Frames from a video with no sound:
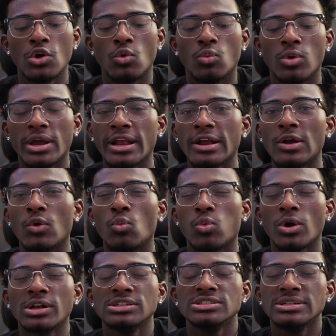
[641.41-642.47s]

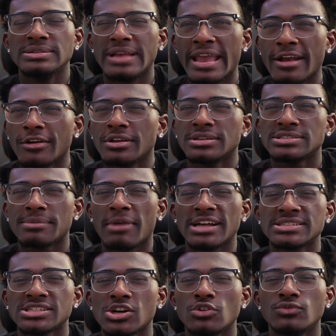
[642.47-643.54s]
what areas of
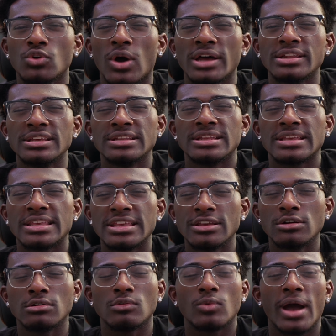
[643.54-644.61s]
myself do I need to
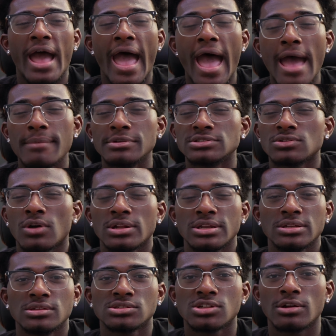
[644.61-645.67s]
heal, and what habits do I
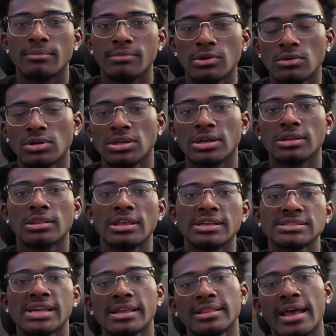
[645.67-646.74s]
need to start building, and
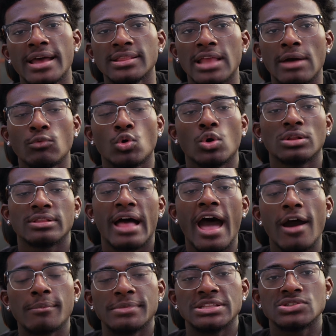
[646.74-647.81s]
things like that that will
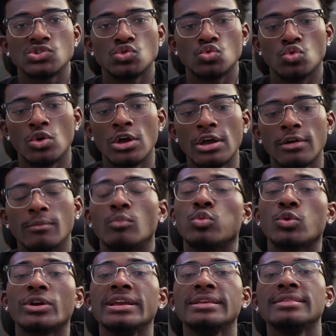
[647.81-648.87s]
allow me to
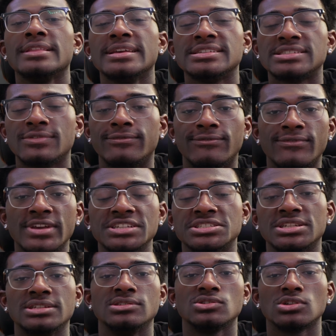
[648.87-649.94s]
bring this
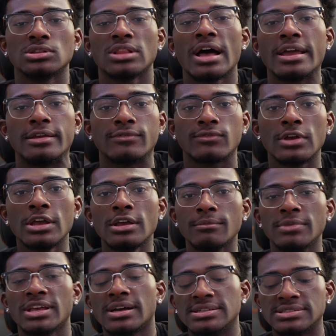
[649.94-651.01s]
vision to life?
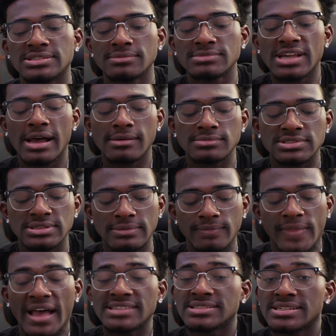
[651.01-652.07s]
Because sometimes
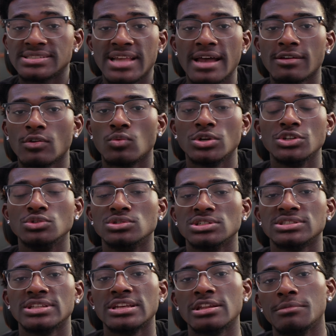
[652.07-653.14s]
that's exactly what you
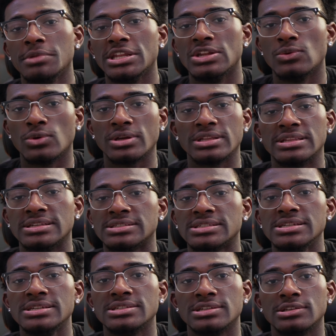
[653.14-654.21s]
just need to be doing this
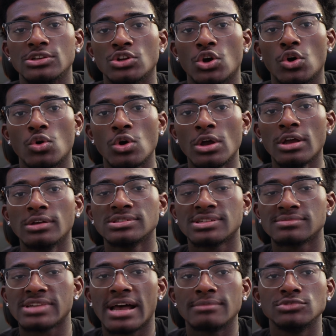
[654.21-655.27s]
season. You know,
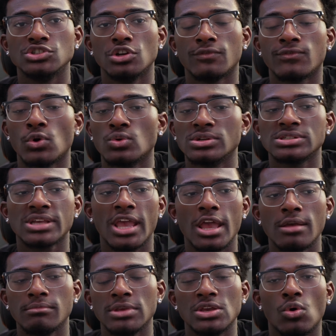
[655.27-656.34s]
sometimes your focus
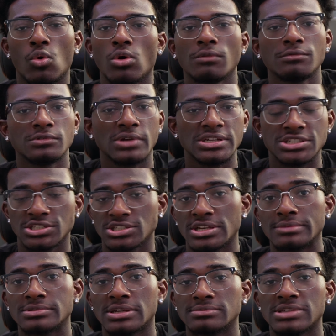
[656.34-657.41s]
can't be on
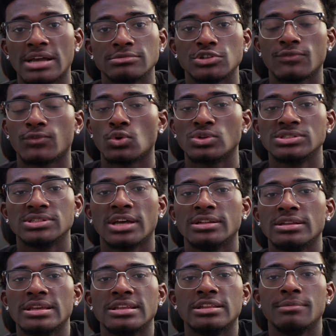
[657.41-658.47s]
relationships. Sometimes your focus doesn't
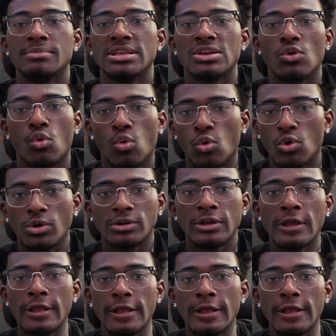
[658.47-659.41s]
need to be on